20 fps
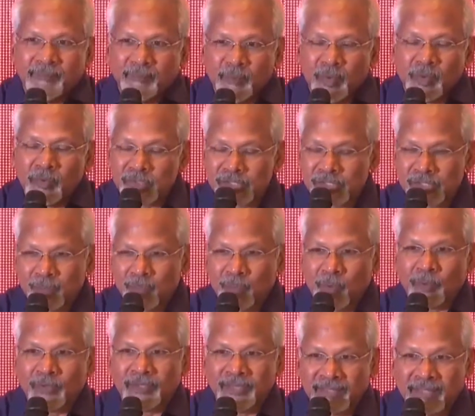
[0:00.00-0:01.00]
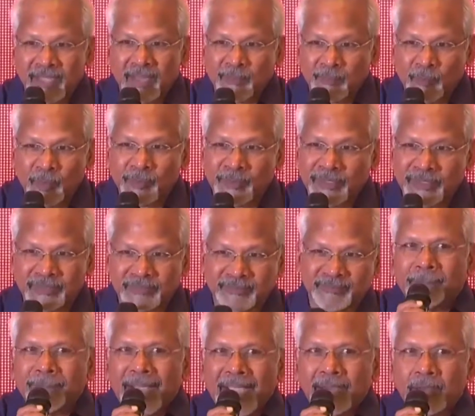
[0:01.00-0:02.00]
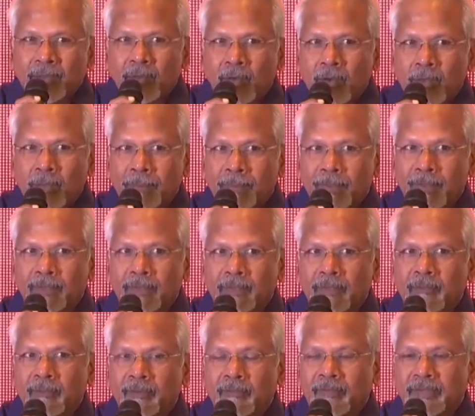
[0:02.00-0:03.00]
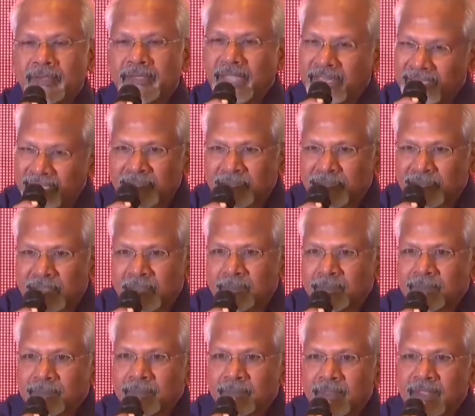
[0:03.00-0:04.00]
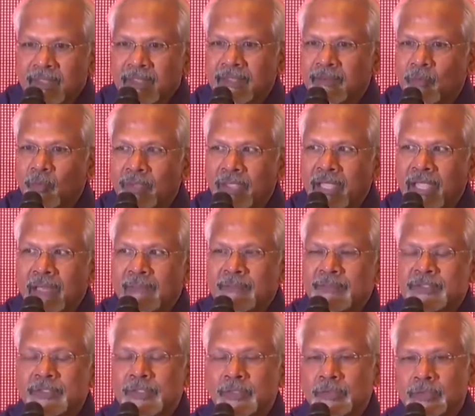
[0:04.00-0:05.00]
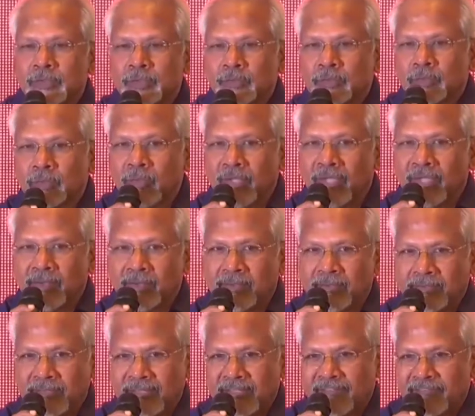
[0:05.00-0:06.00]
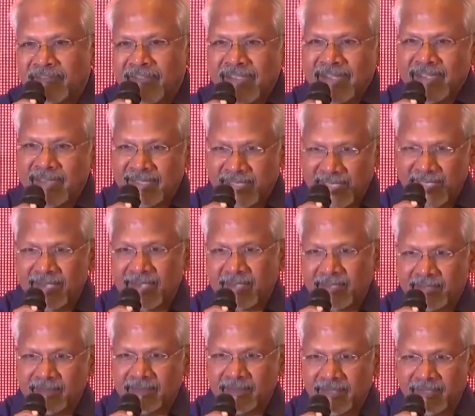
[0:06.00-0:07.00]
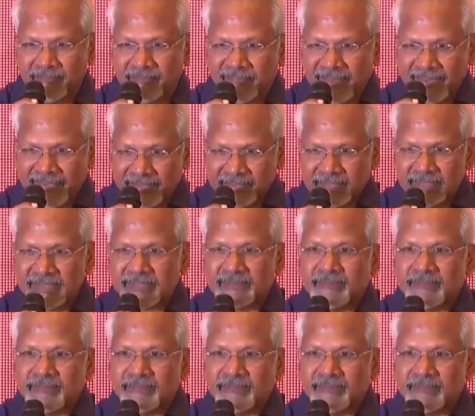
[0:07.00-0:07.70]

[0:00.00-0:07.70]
most important at that moment. Backdrop in any film helps you to define a character, define